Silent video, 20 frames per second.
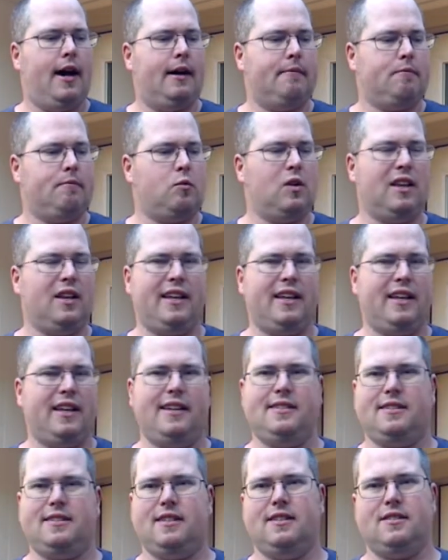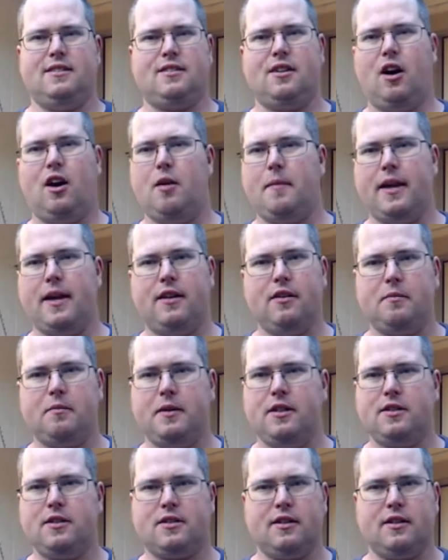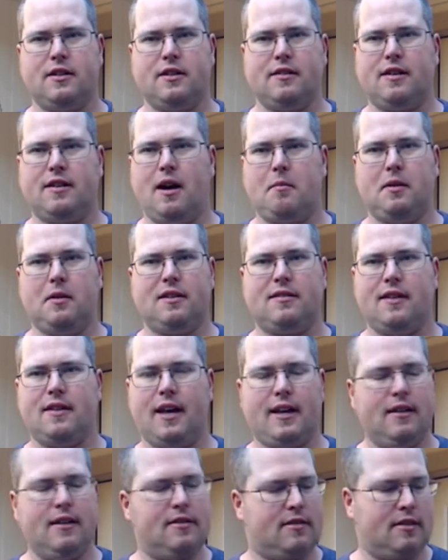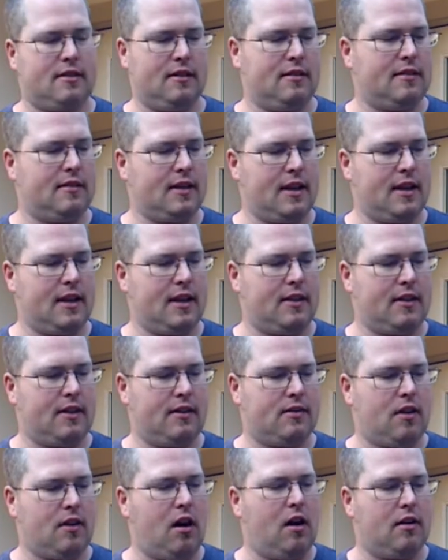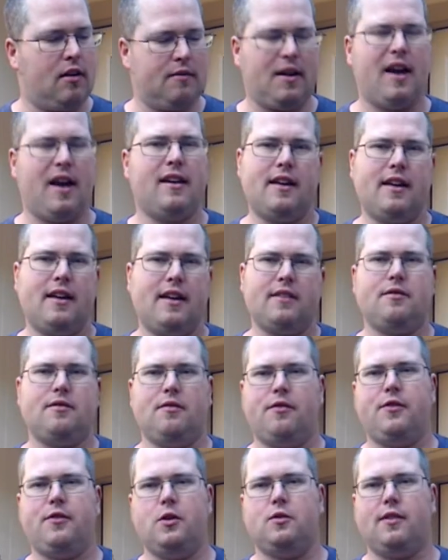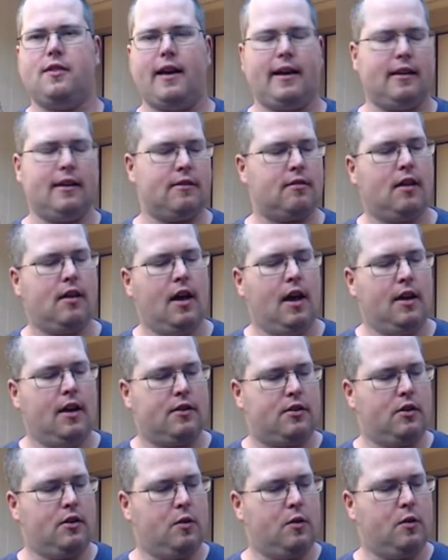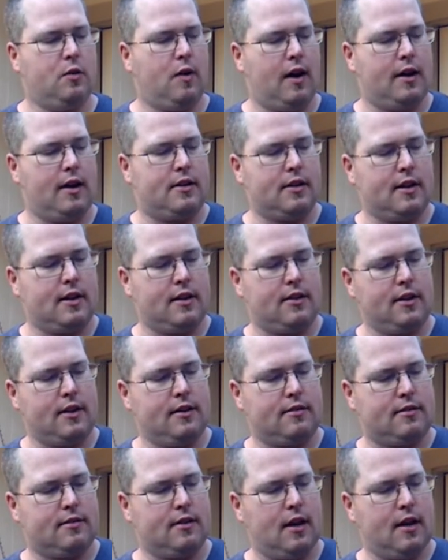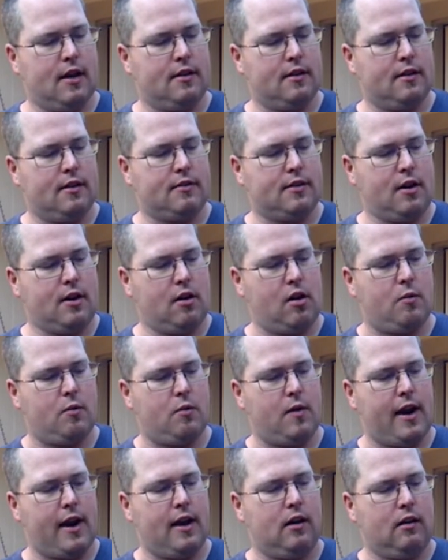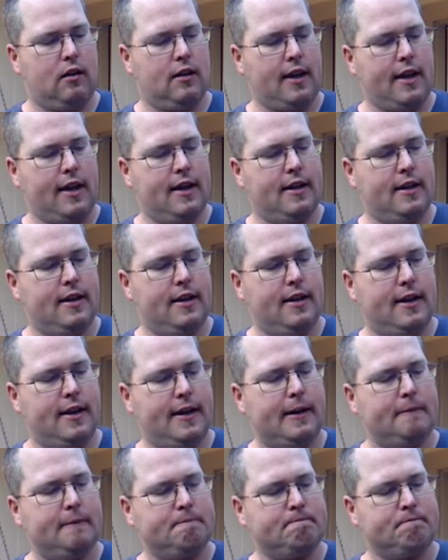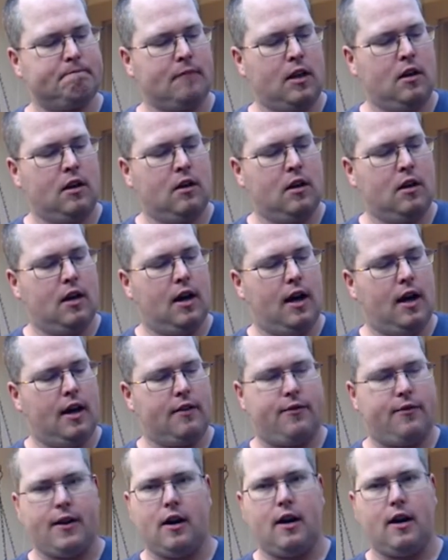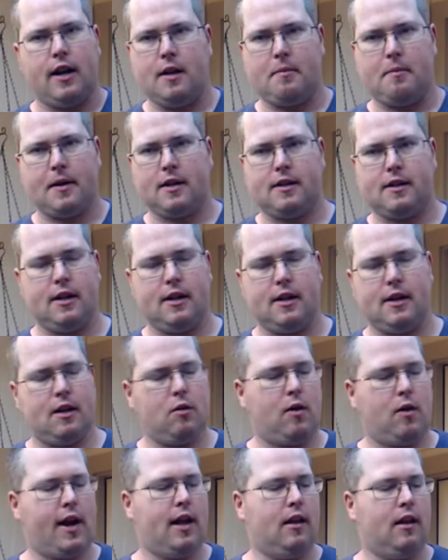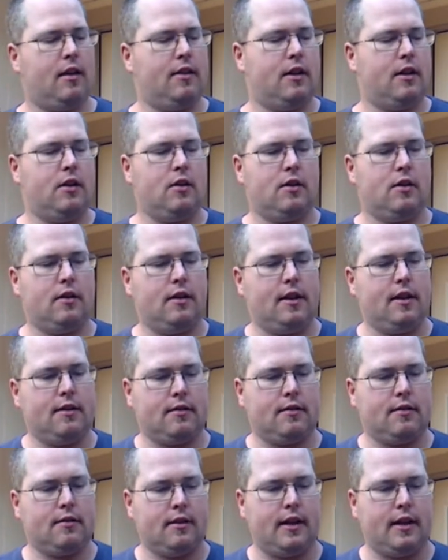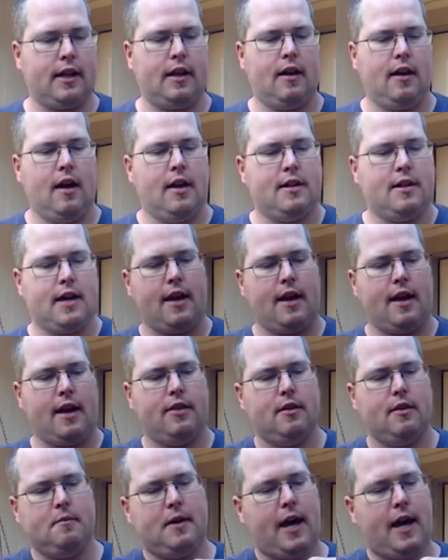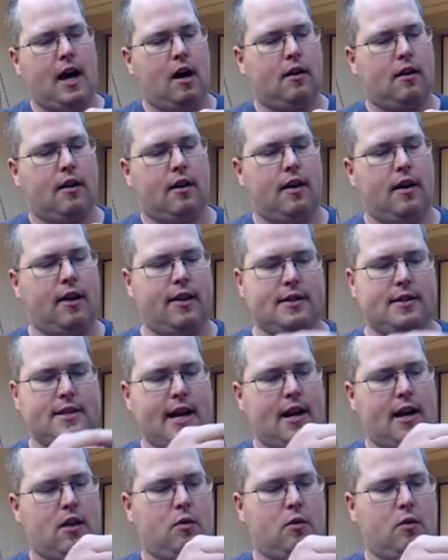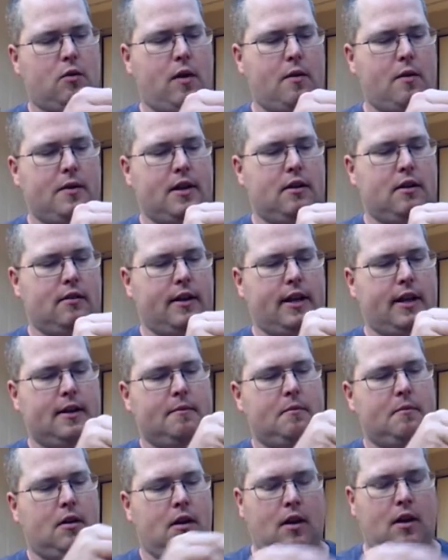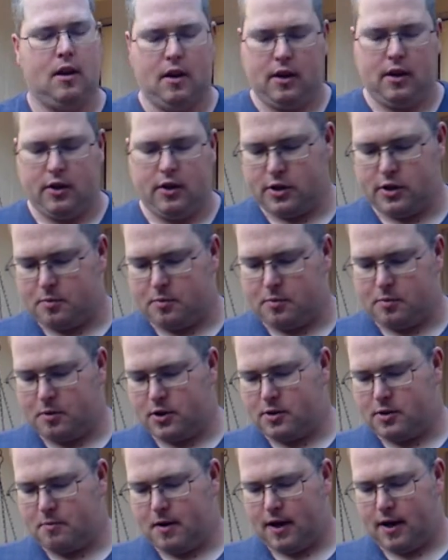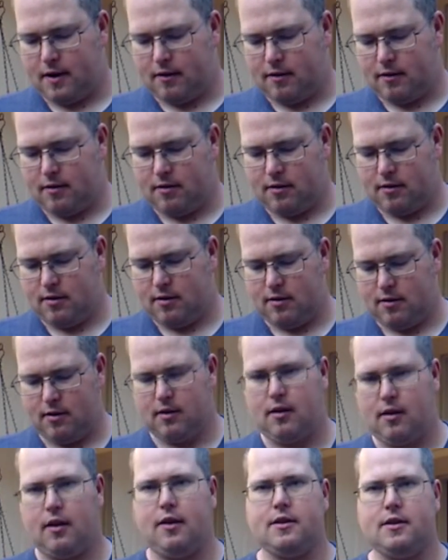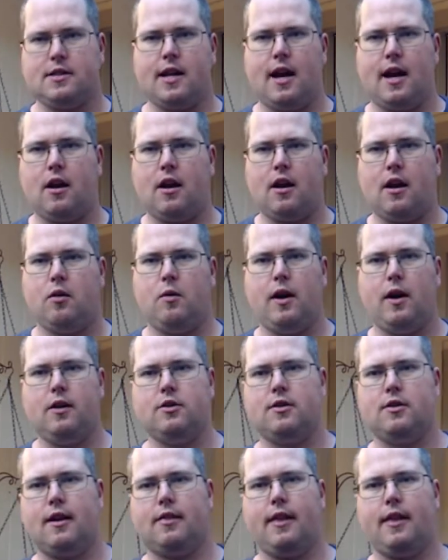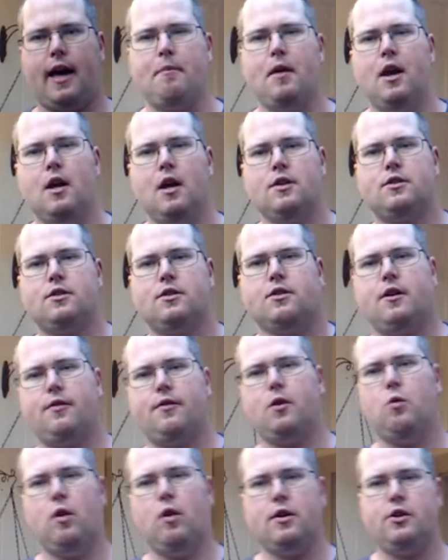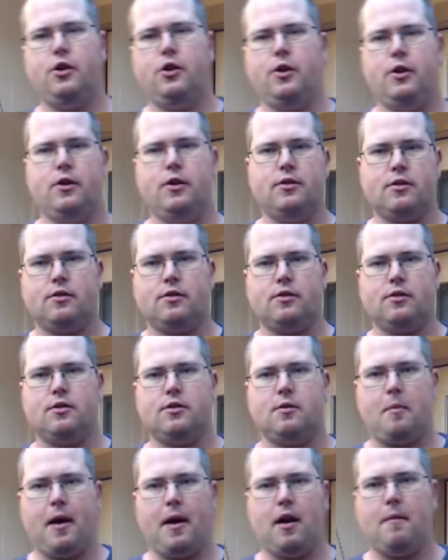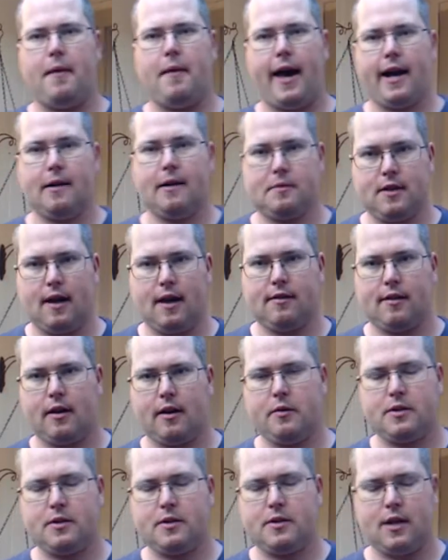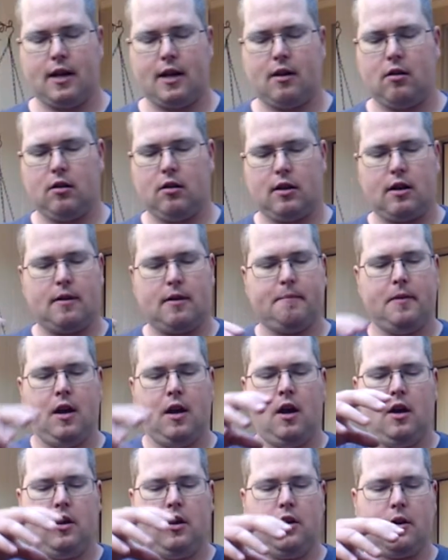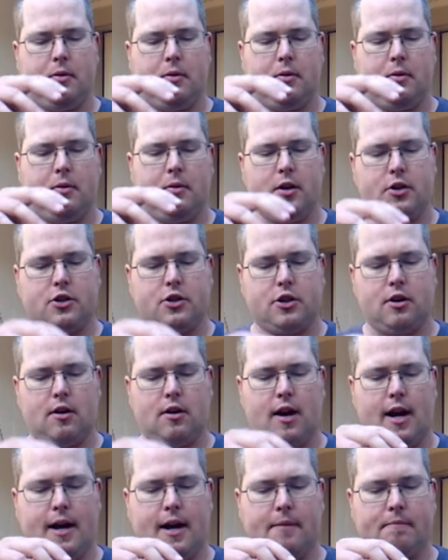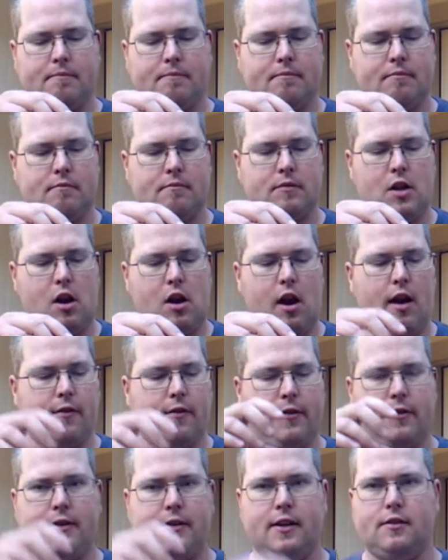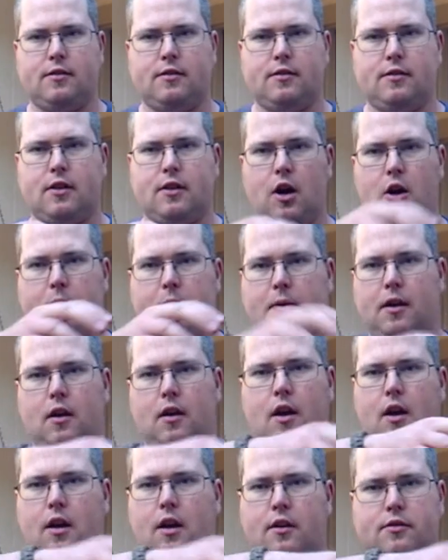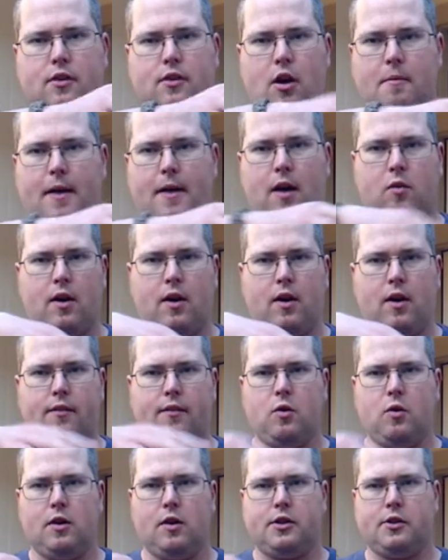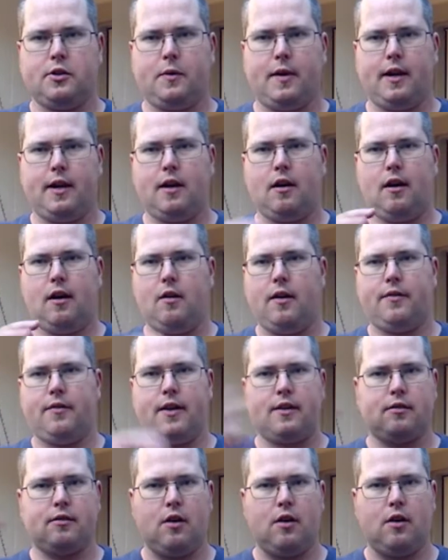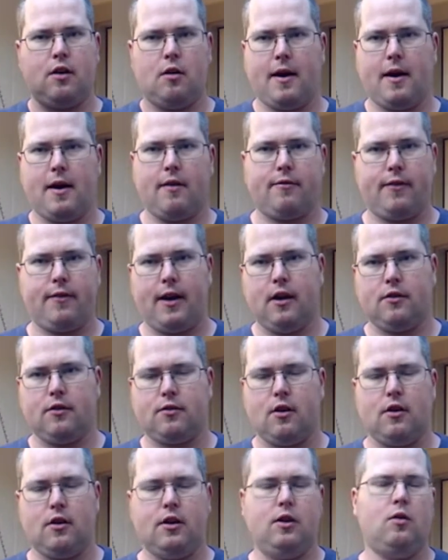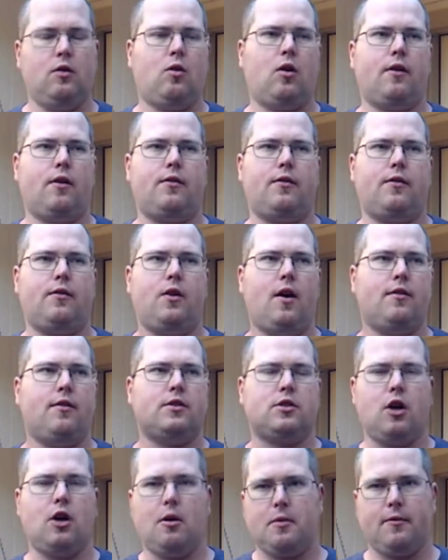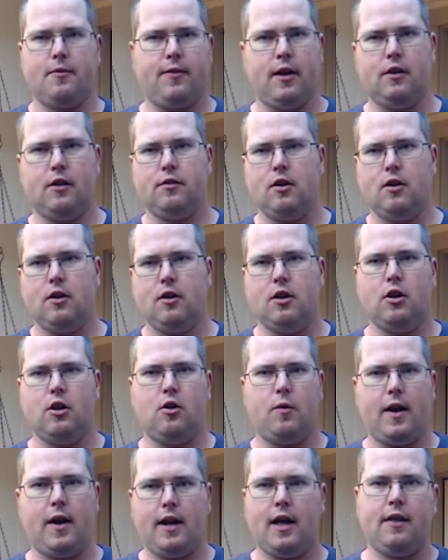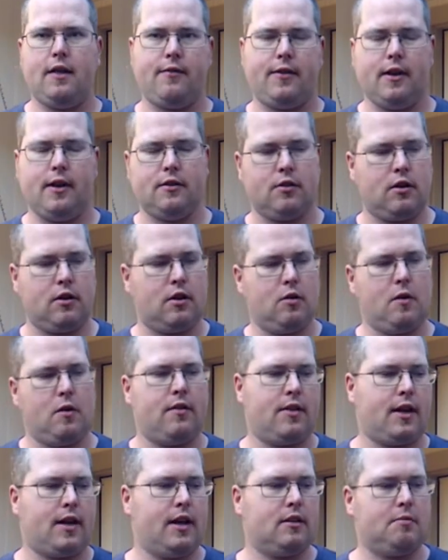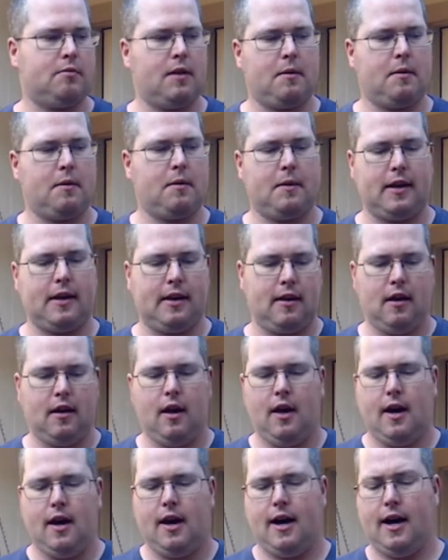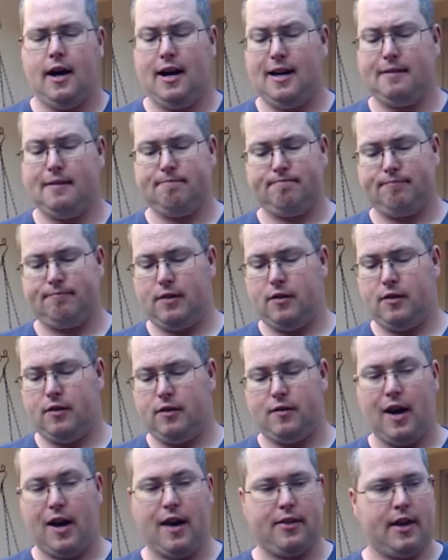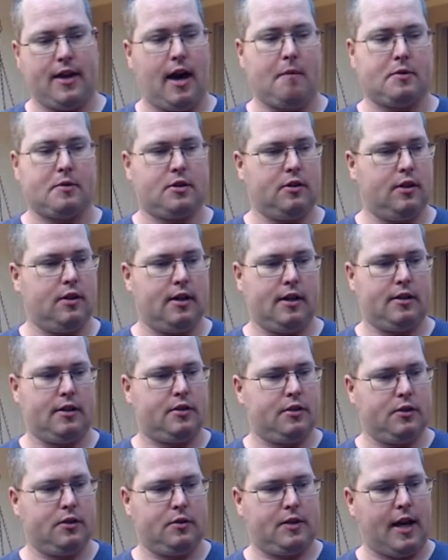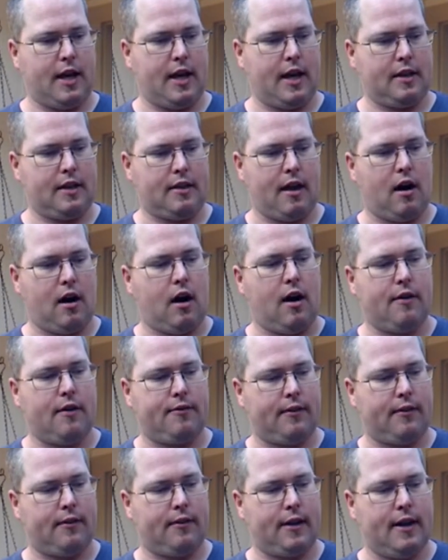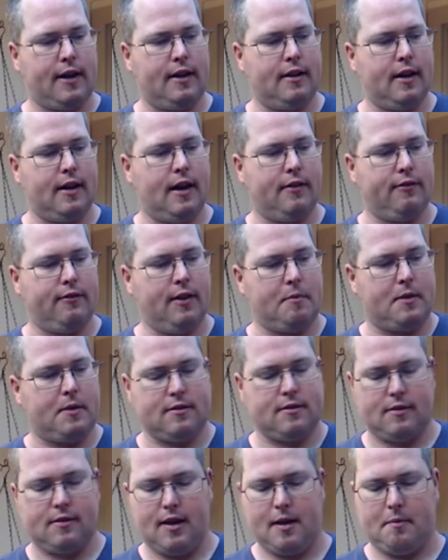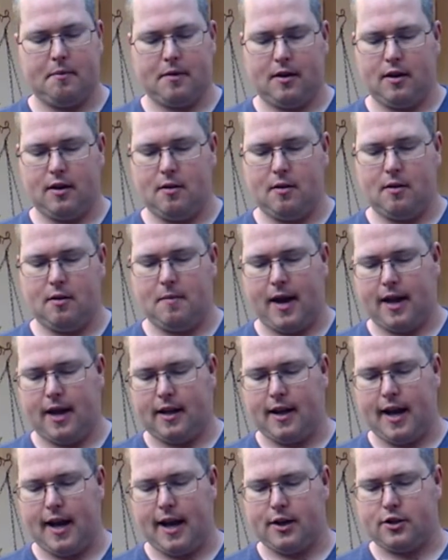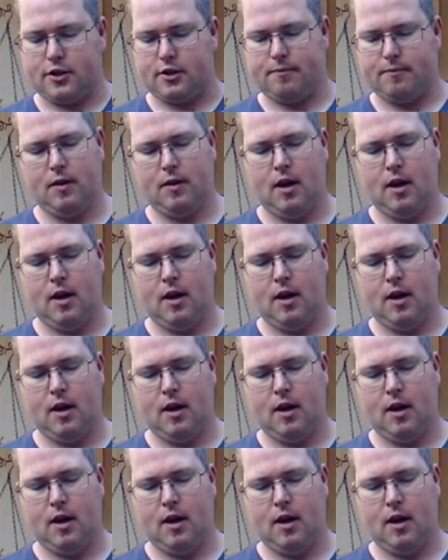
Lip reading: Really easy to install, man. It took me just a couple of seconds to get these on, or I guess a few seconds, to get these centered on the rail and fit on any Picatinny rail, and then you can easily tighten them down. And they stay out of the way when you don't need them. You push a button and they stay out of the way just like that. So if you want to, you can use this as a pair of backup sights, like I was saying earlier. You can put your AR-15 scope mount, whatever you want to here, and if that scope mount fails on you, or if you have a scope that fails on you, or a red dot that fails on you, whatever the case may be, you've got the opportunity to take that off and flip these up, and you're back in action.